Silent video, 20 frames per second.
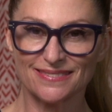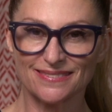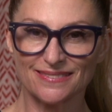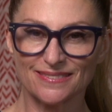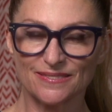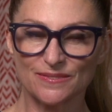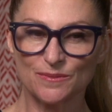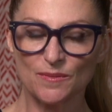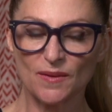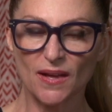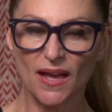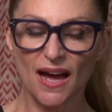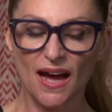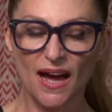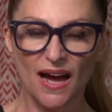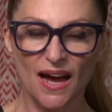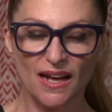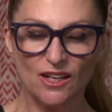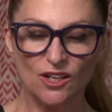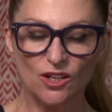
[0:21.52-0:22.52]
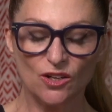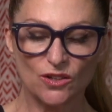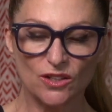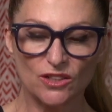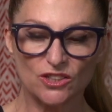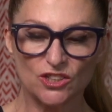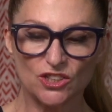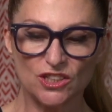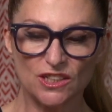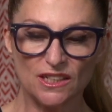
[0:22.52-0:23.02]
Mm.
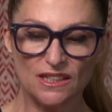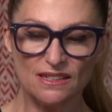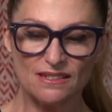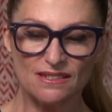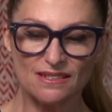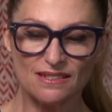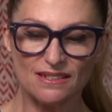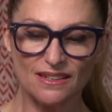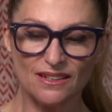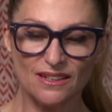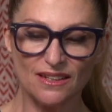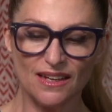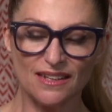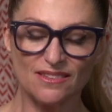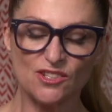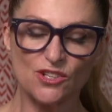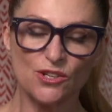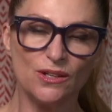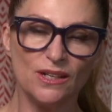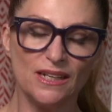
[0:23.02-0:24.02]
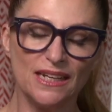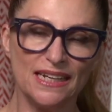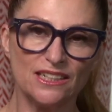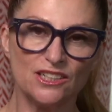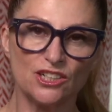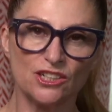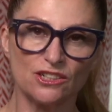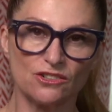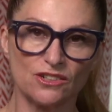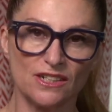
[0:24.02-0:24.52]
Look, it's her
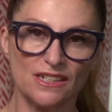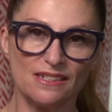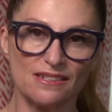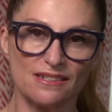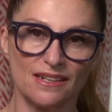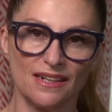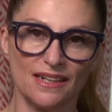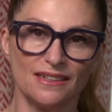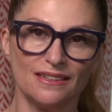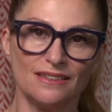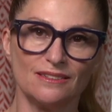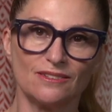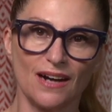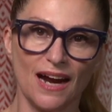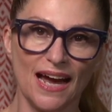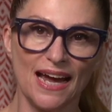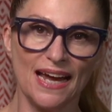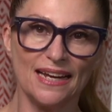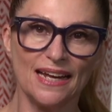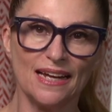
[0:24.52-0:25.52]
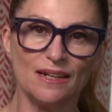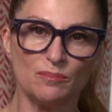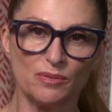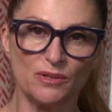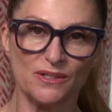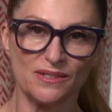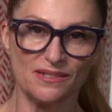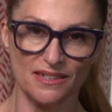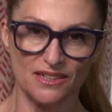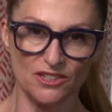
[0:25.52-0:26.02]
legendary skill, right, and
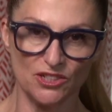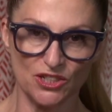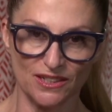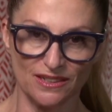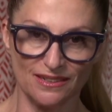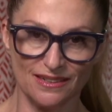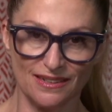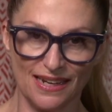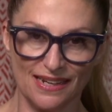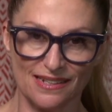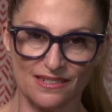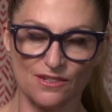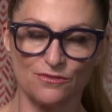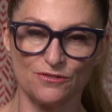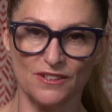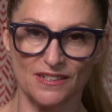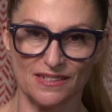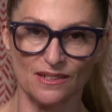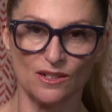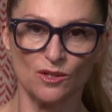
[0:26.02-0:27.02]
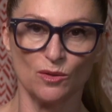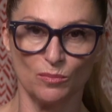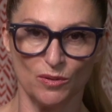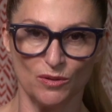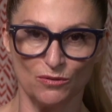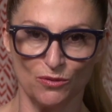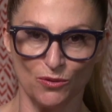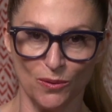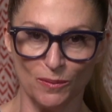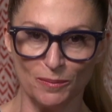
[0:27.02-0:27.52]
precision as a physical
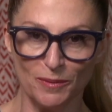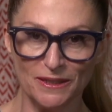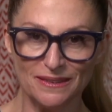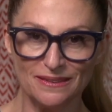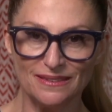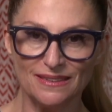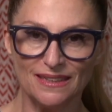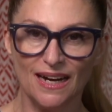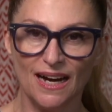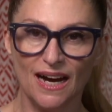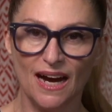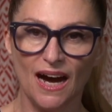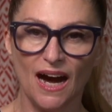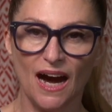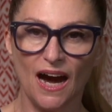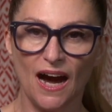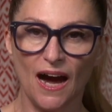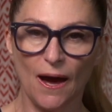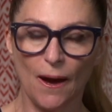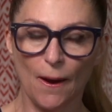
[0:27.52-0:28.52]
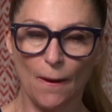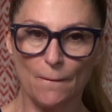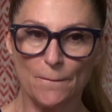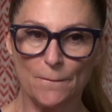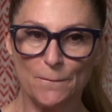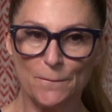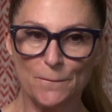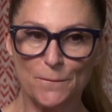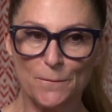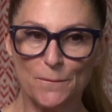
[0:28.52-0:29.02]
performer.
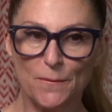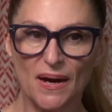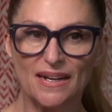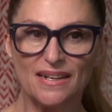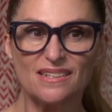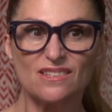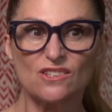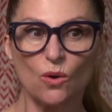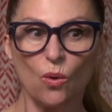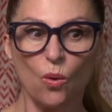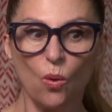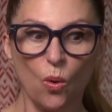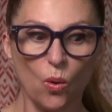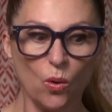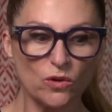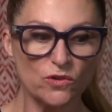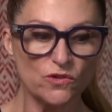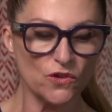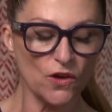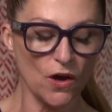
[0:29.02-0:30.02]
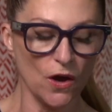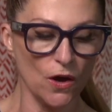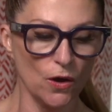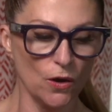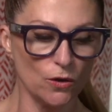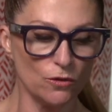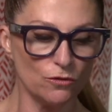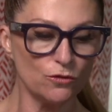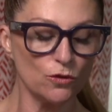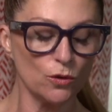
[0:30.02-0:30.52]
But it's
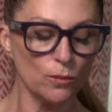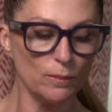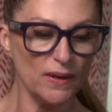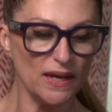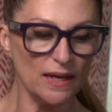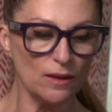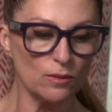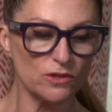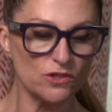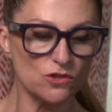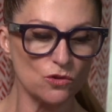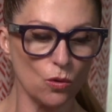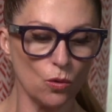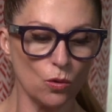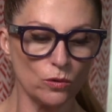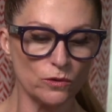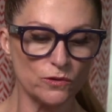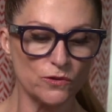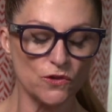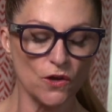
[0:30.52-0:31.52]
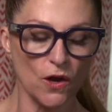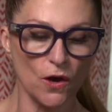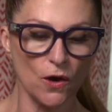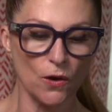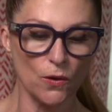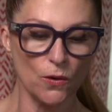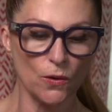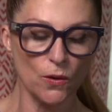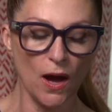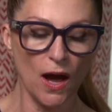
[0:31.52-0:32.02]
also, for me, it was
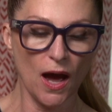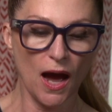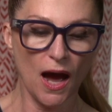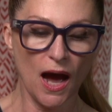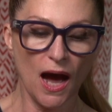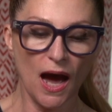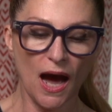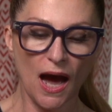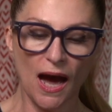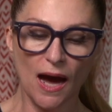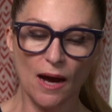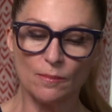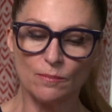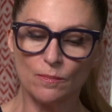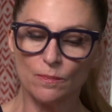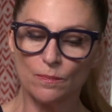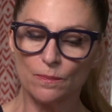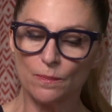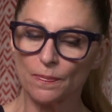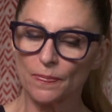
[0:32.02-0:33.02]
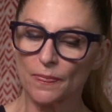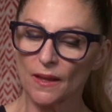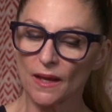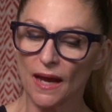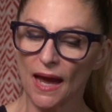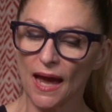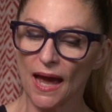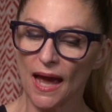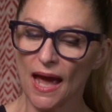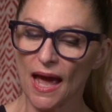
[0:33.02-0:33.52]
also um,
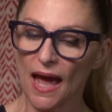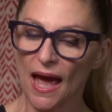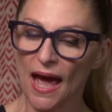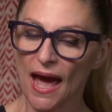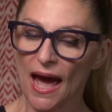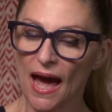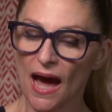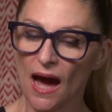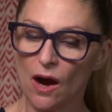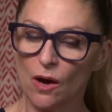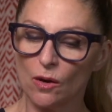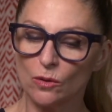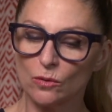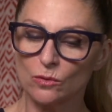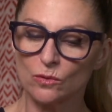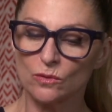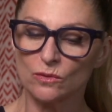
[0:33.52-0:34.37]
how